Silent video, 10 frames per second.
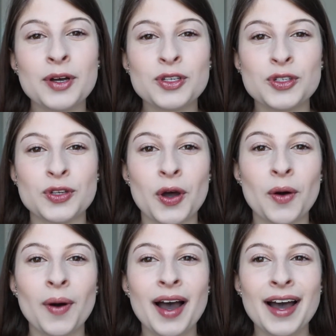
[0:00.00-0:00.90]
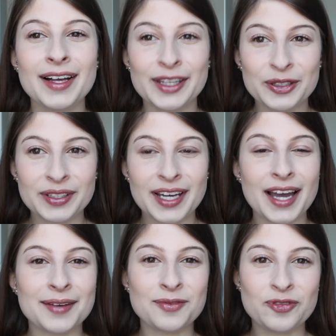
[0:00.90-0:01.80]
So clearly I
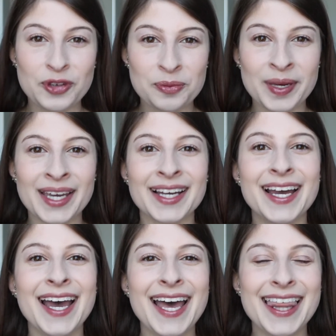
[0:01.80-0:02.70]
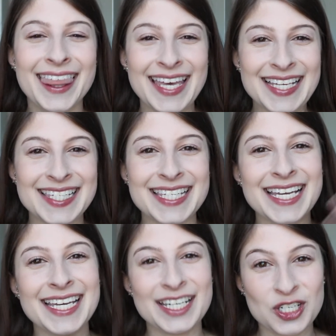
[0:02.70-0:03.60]
am filming this
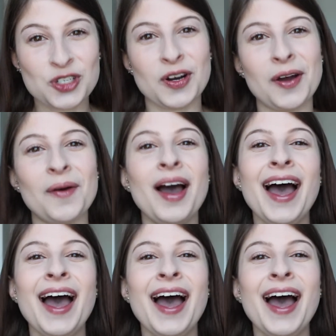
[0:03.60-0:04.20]
intro